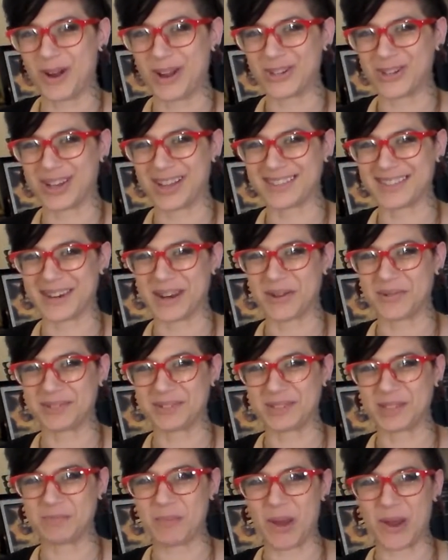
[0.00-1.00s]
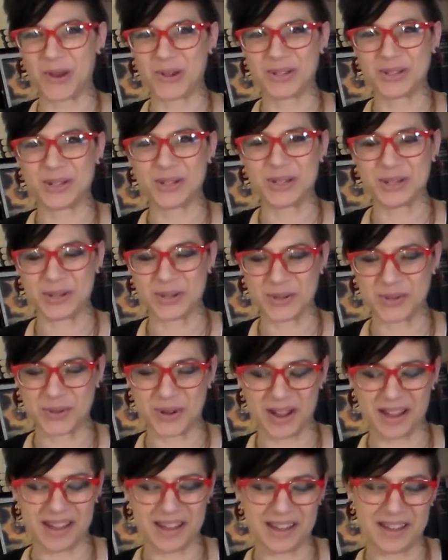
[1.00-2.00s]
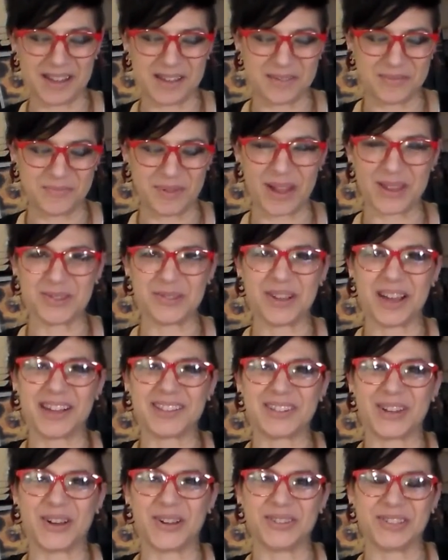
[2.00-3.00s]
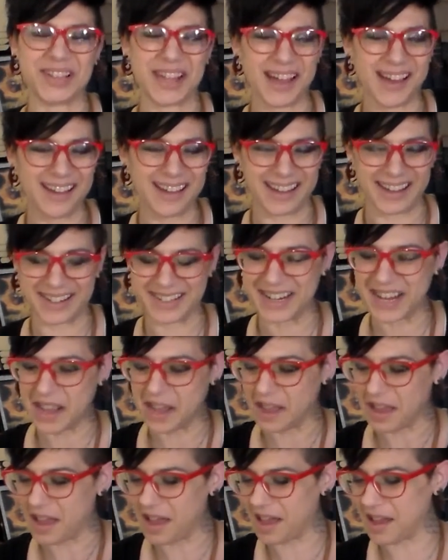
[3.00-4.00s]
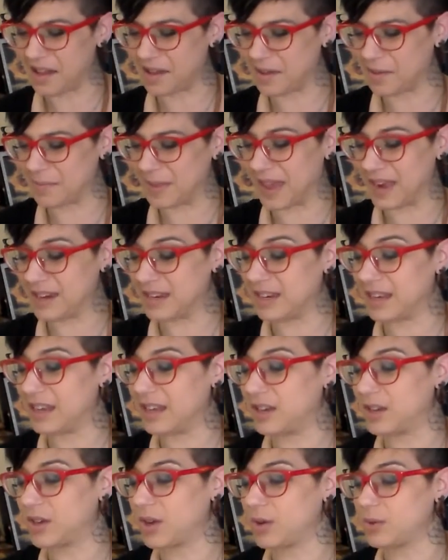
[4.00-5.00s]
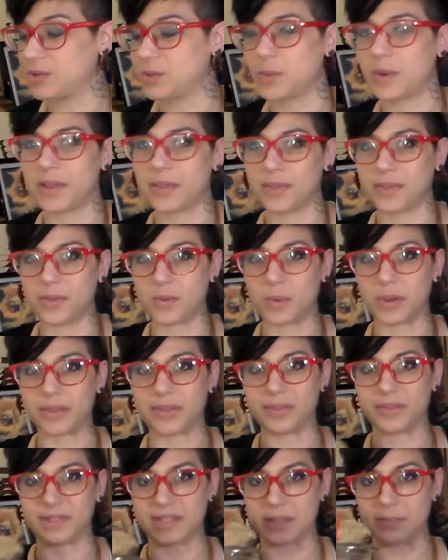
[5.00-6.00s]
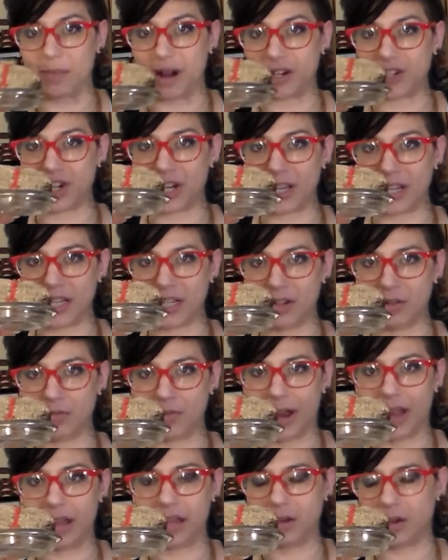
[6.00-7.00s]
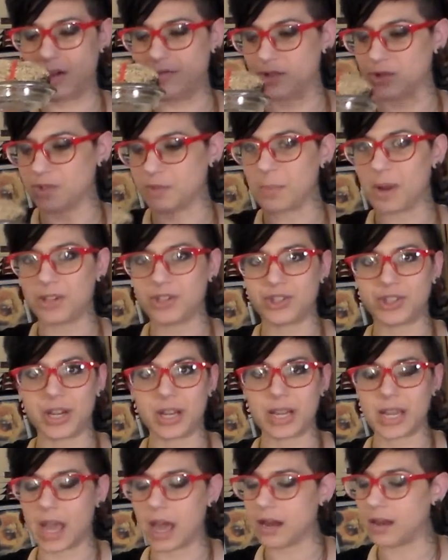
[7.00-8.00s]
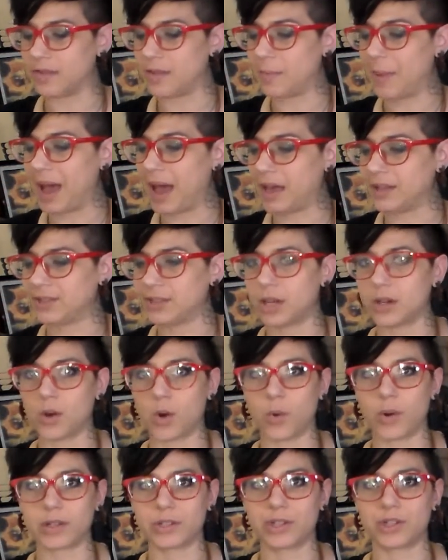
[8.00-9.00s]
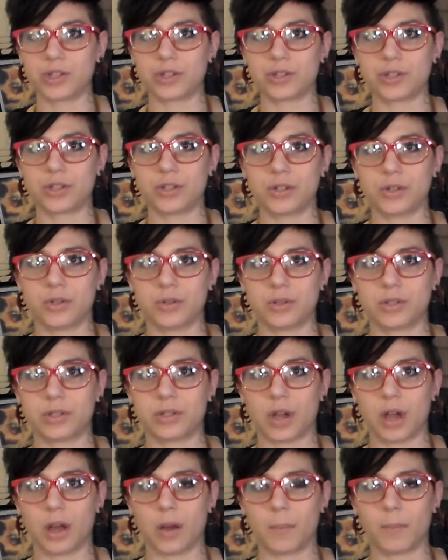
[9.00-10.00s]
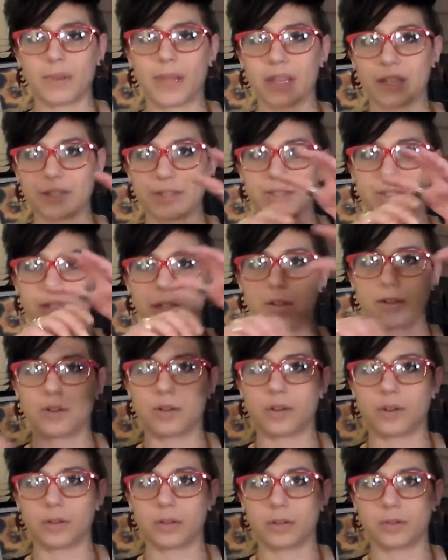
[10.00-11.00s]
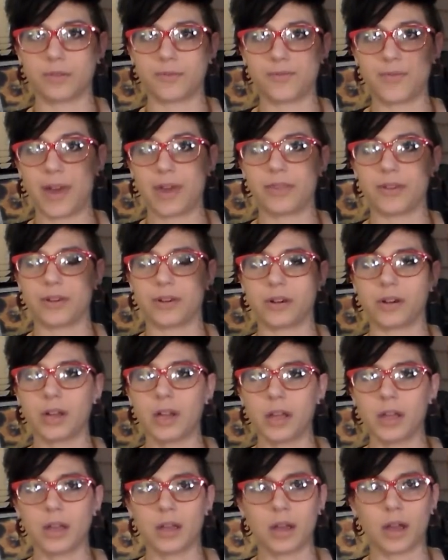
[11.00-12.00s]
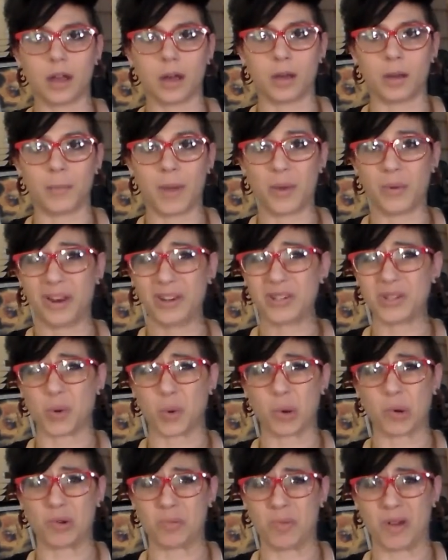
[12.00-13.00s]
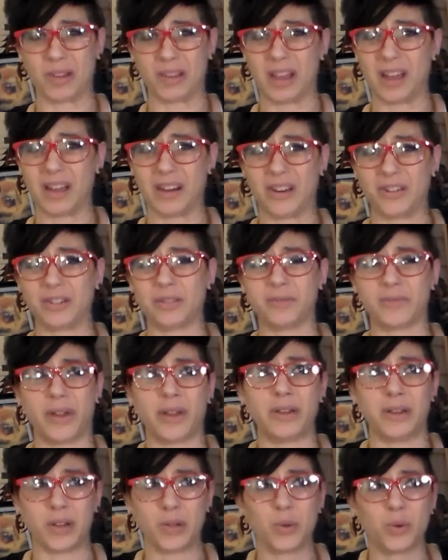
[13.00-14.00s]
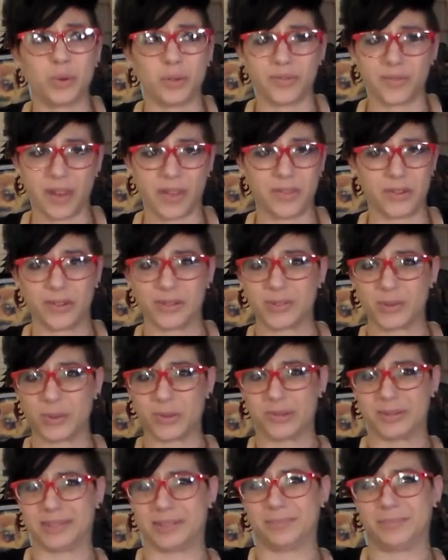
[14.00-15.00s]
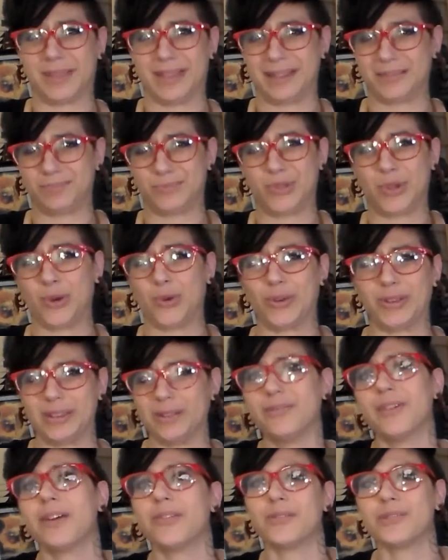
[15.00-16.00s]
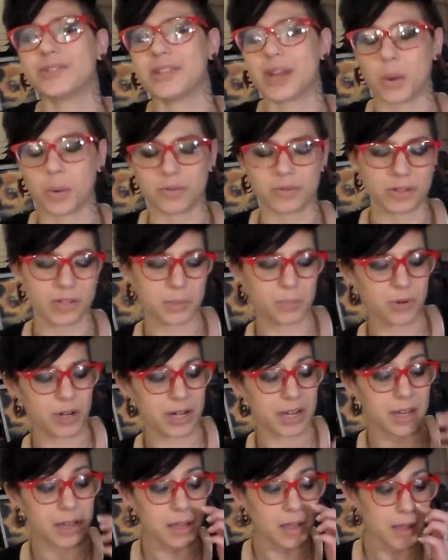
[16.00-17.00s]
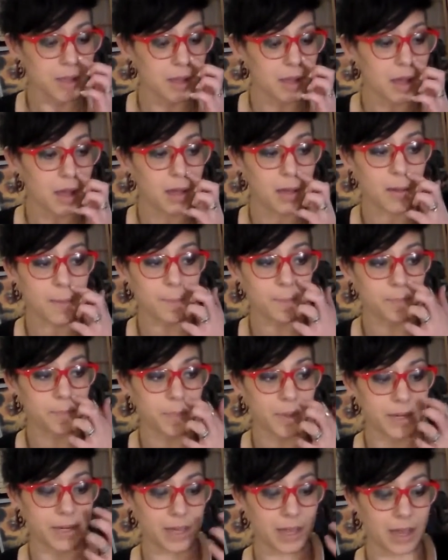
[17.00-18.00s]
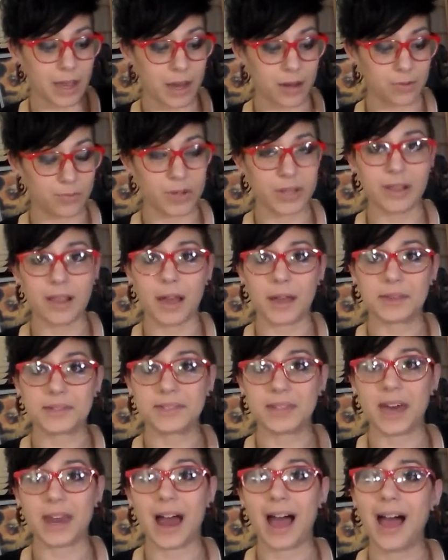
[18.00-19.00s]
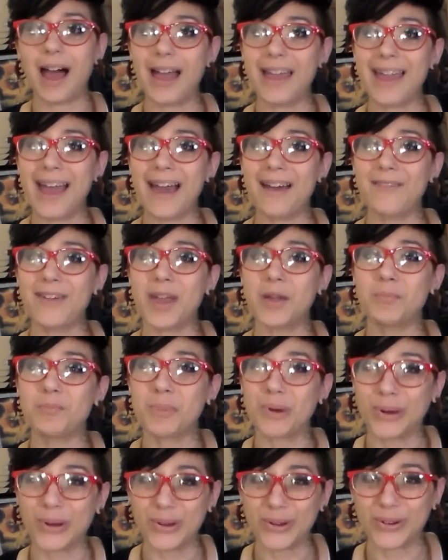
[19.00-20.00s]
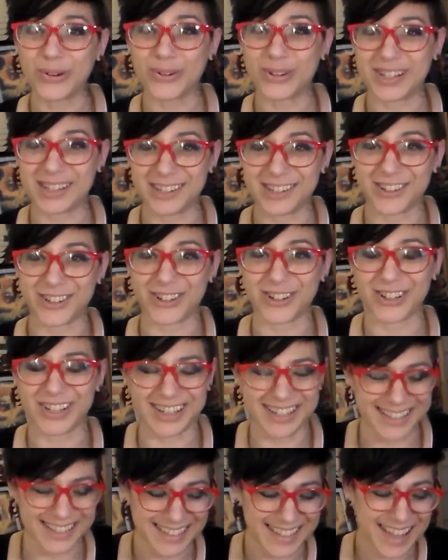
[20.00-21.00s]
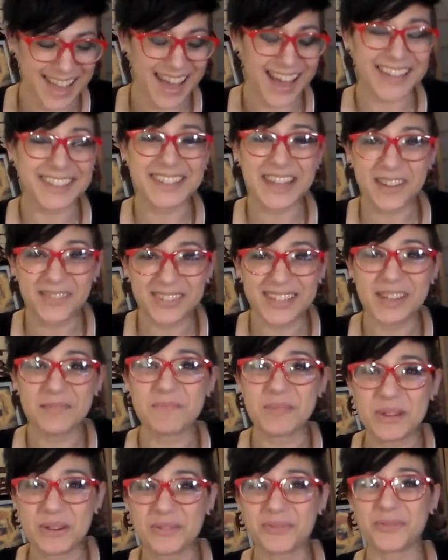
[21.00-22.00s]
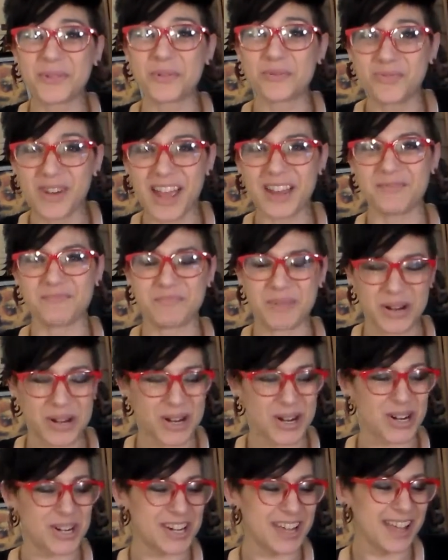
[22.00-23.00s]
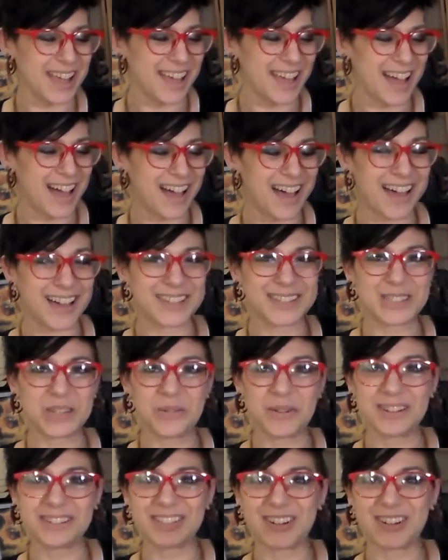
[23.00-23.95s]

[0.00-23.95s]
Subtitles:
project that I was inspired to do by you guys online, and it goes with smudging, right? You have your smudge stick, and in the past I always just used like a single feather. I would actually order them online. I couldn't find any cool feathers. Ordered some like turkey feathers that were really pretty, but I realized that I have a bird here, a lovely beautiful red bird, so I